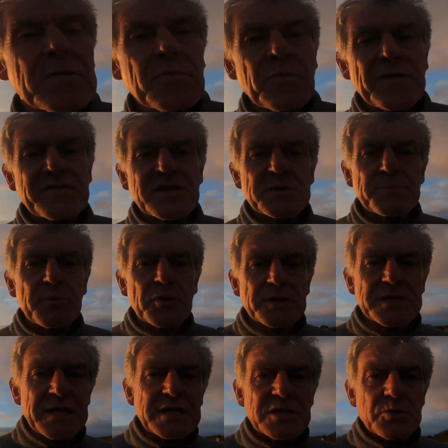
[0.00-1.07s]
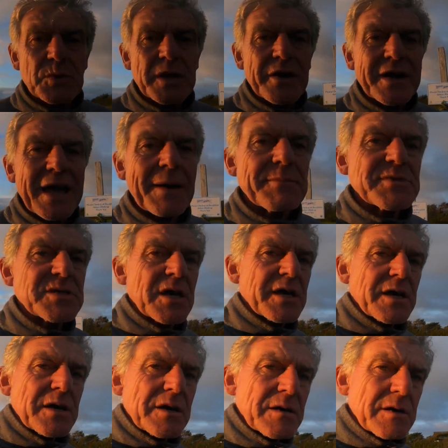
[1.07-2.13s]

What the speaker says: we just booked into a little campsite.